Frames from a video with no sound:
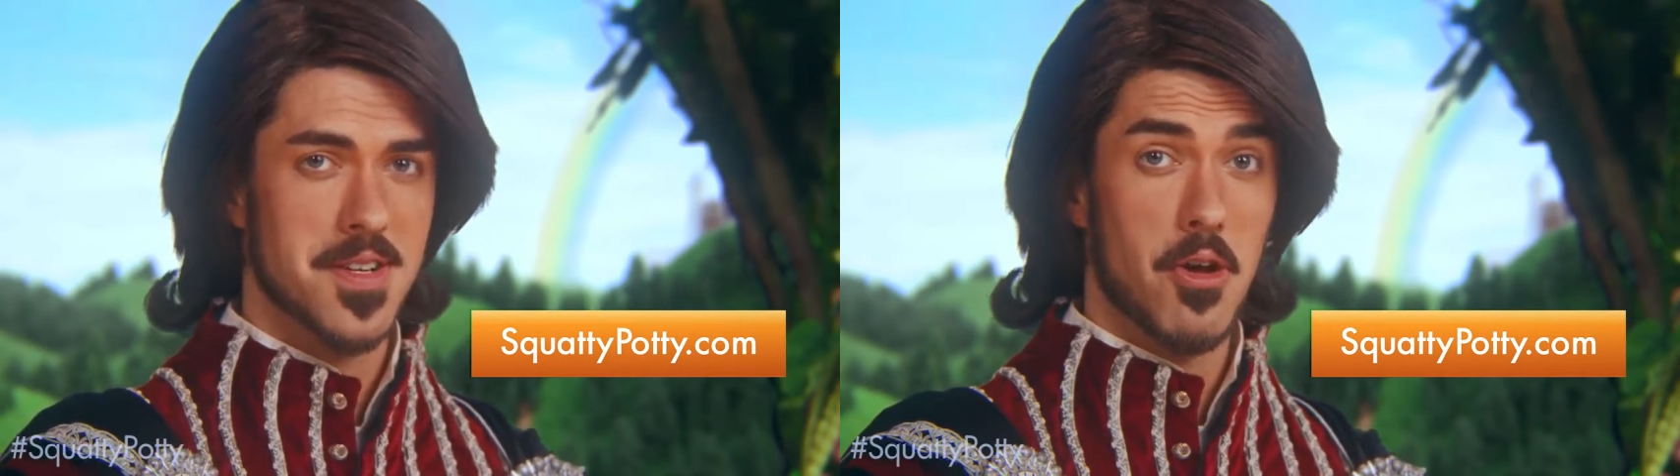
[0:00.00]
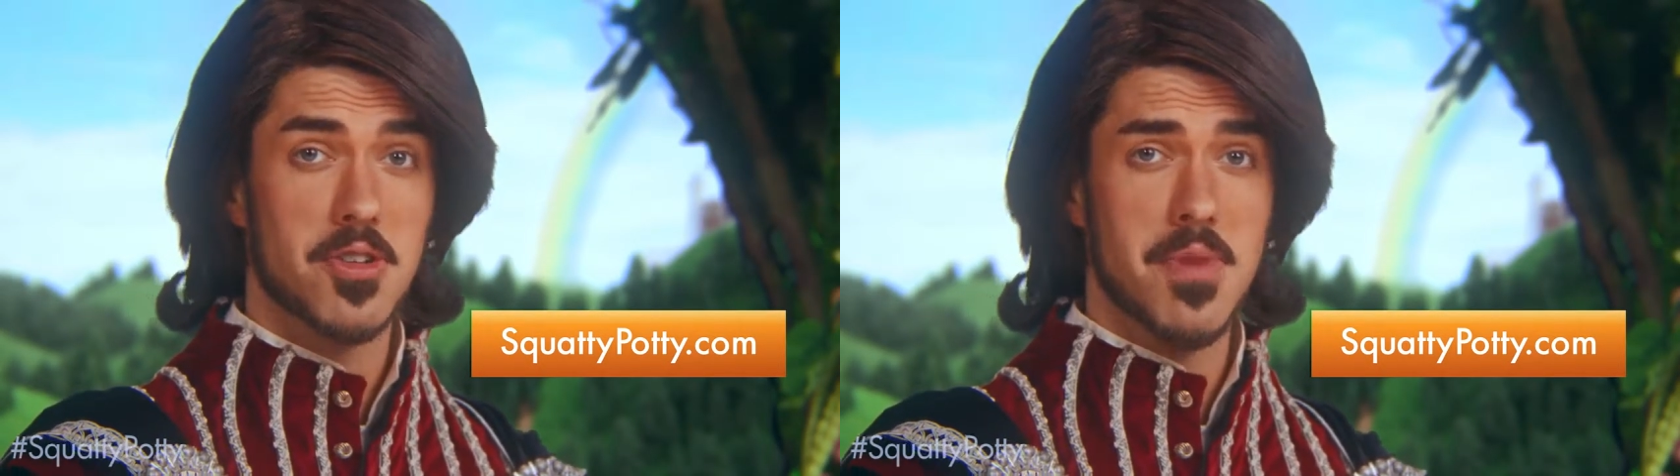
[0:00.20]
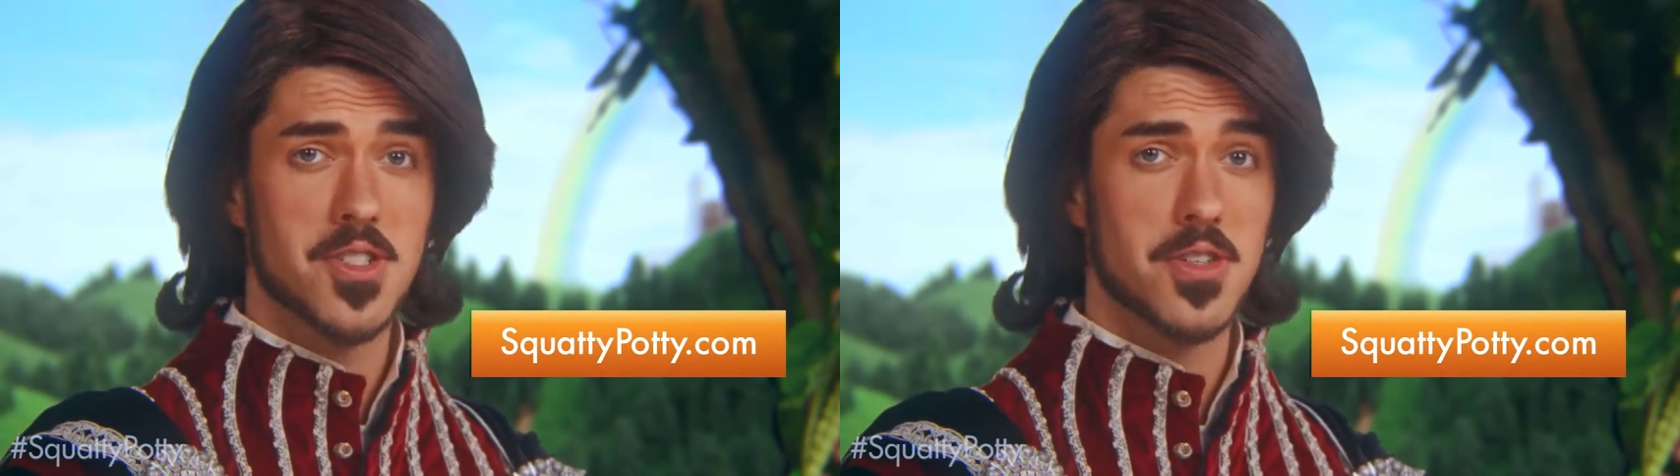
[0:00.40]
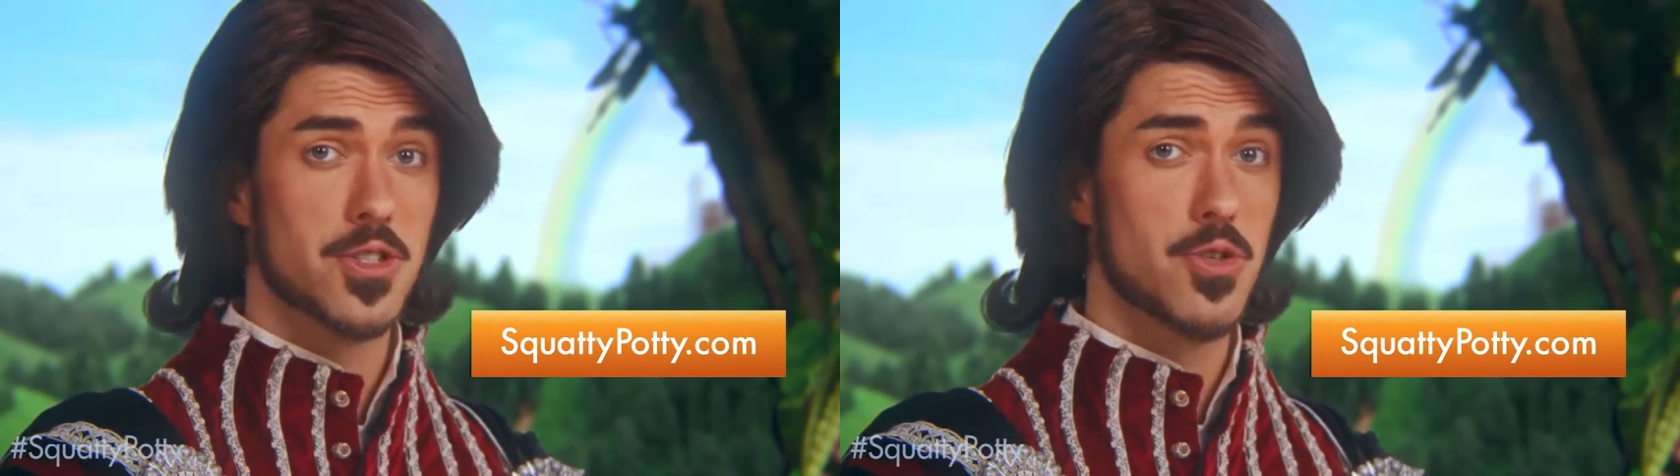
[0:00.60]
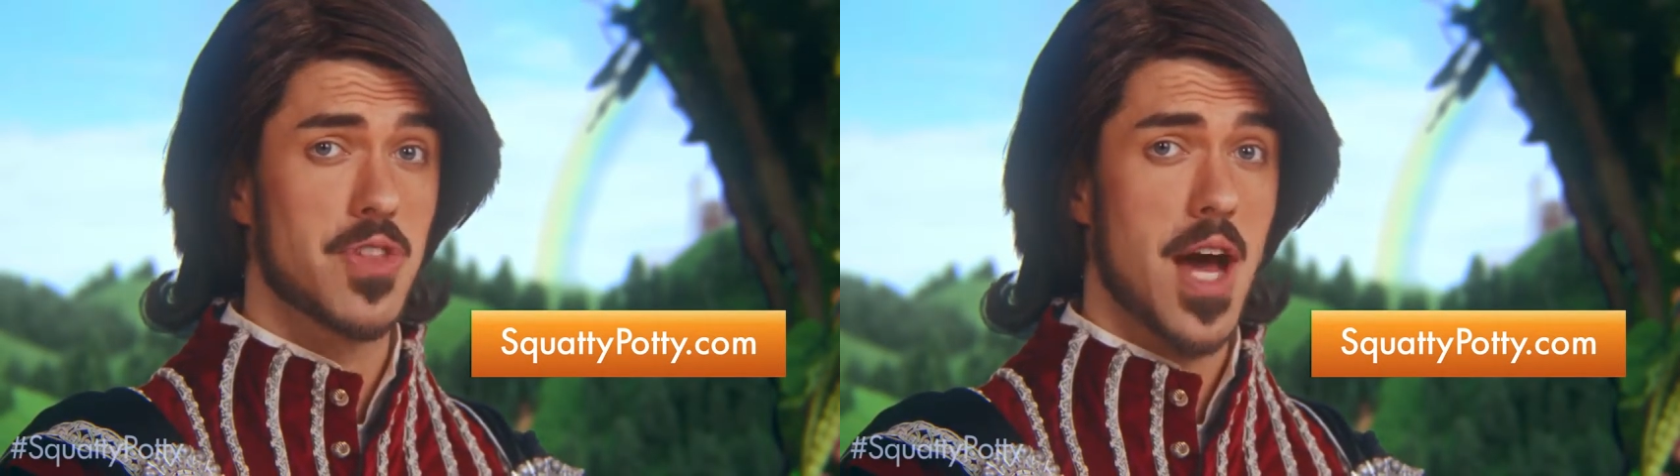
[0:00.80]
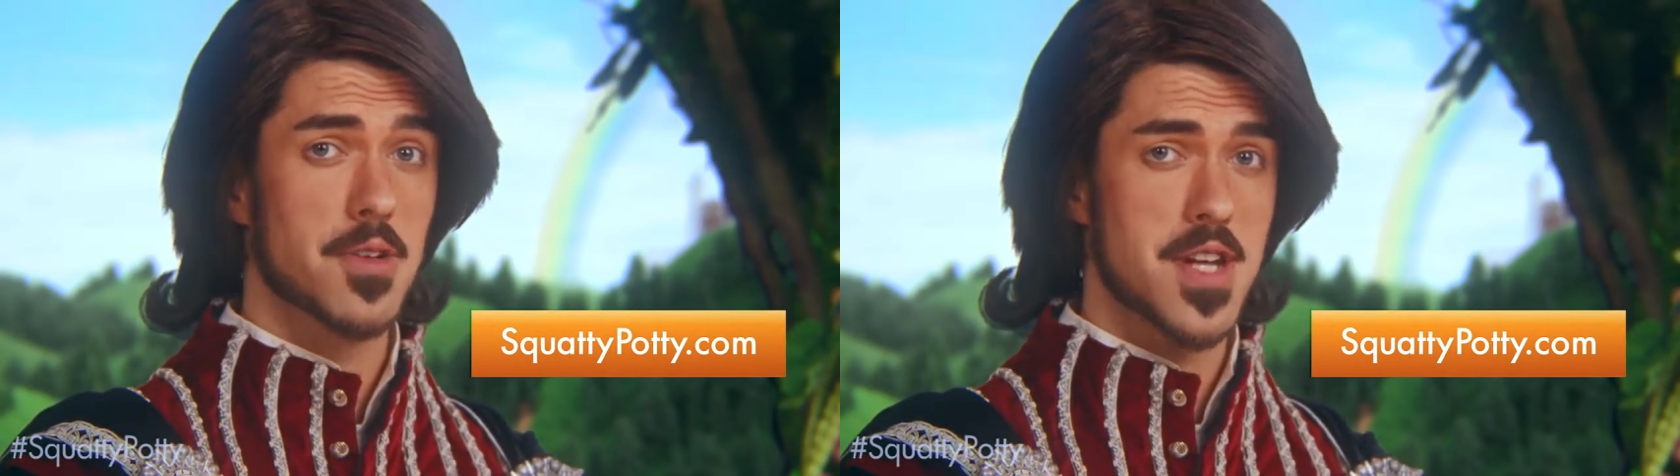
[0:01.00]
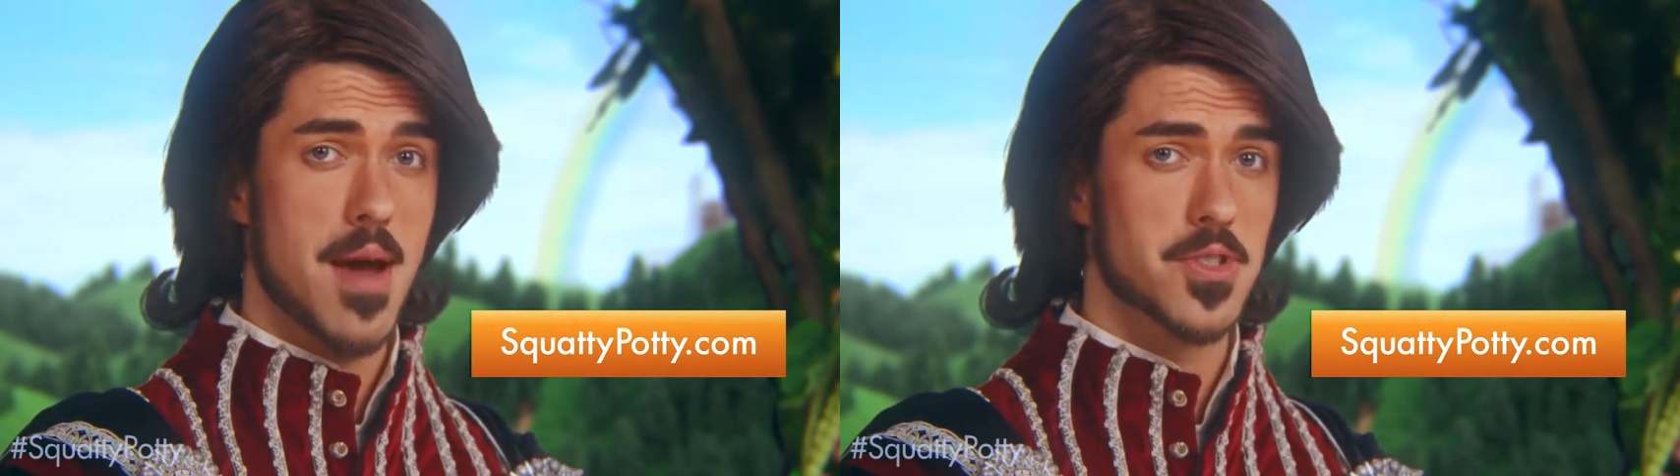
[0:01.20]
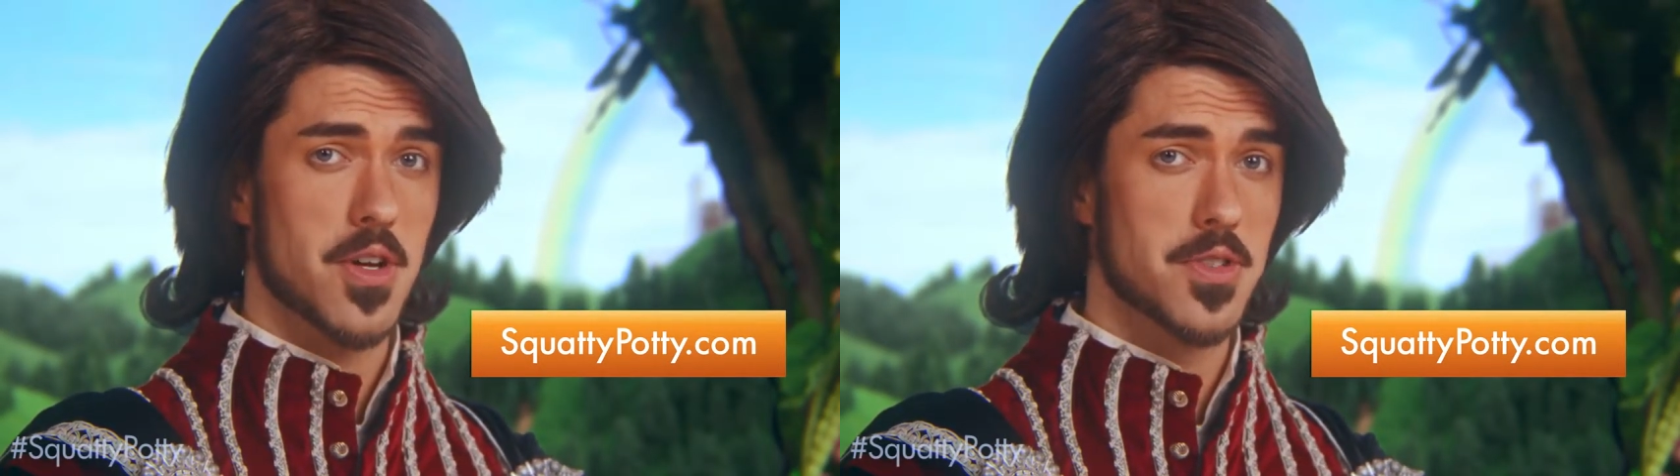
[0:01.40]
Not to mention the 2,000
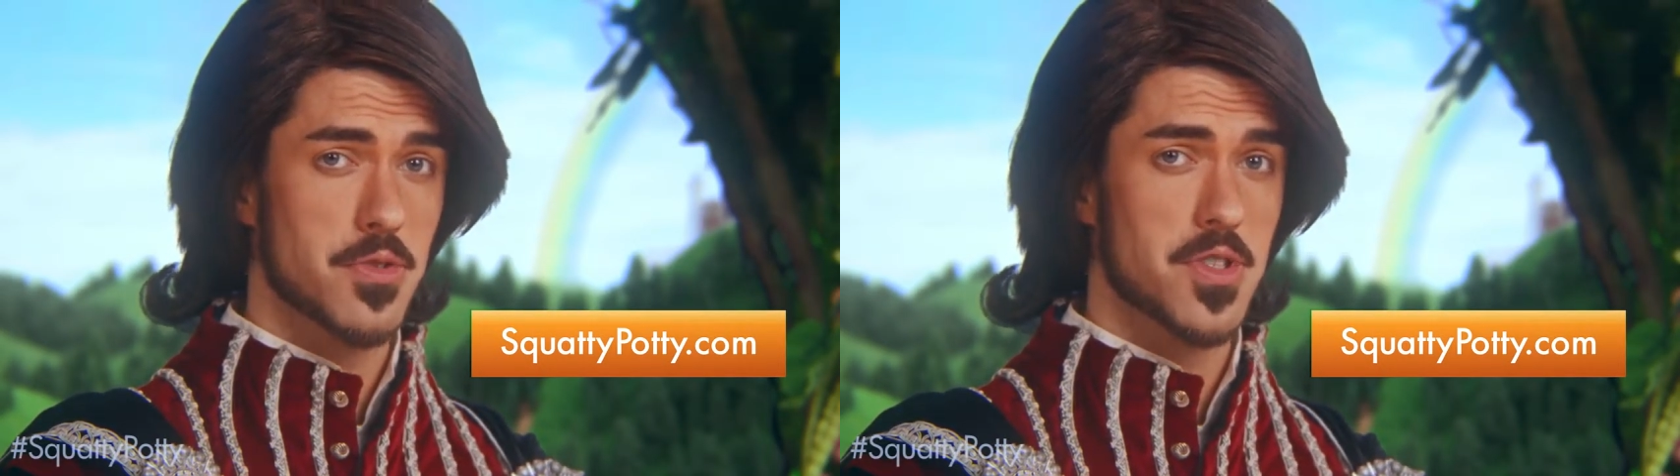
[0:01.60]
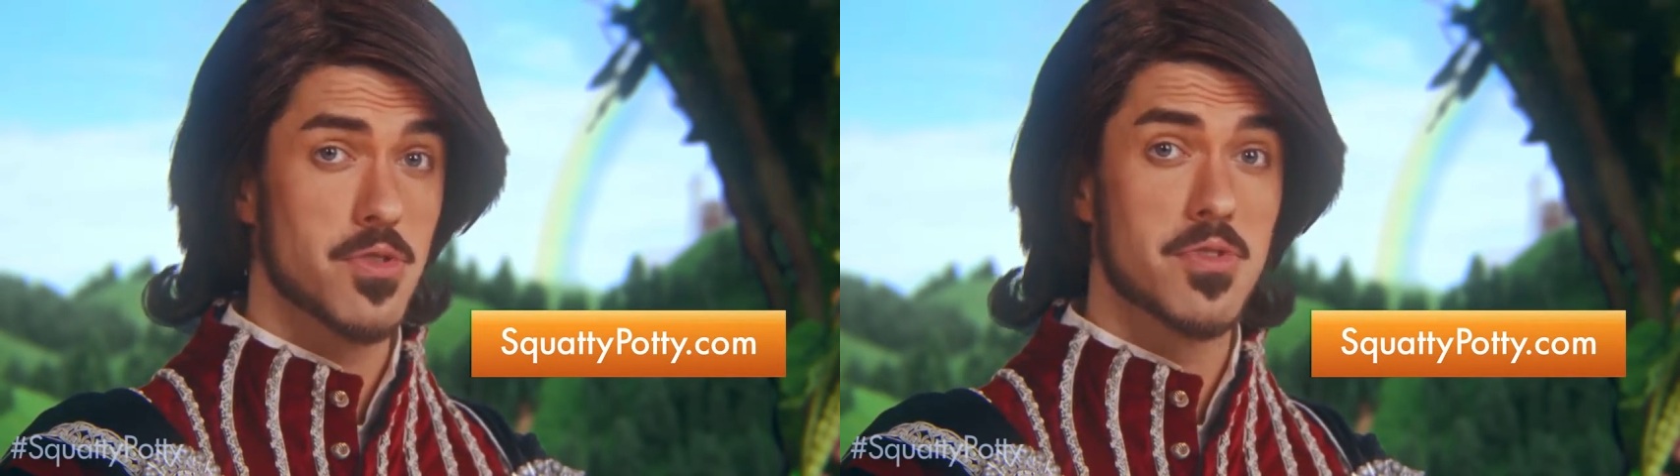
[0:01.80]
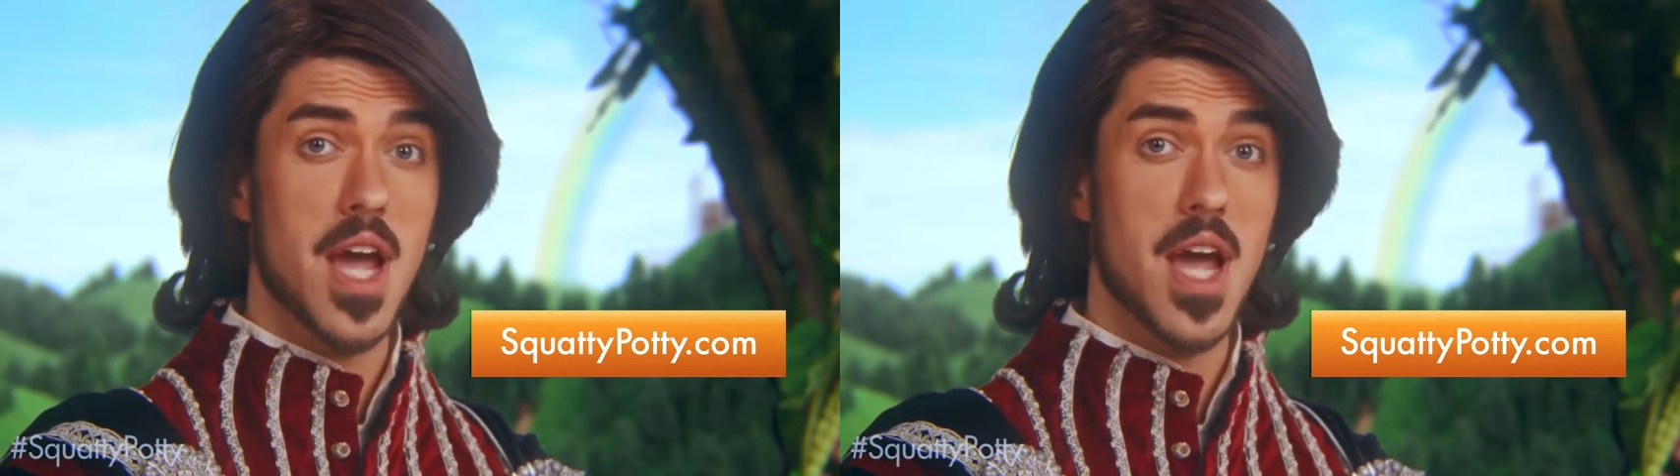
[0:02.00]
Amazon users who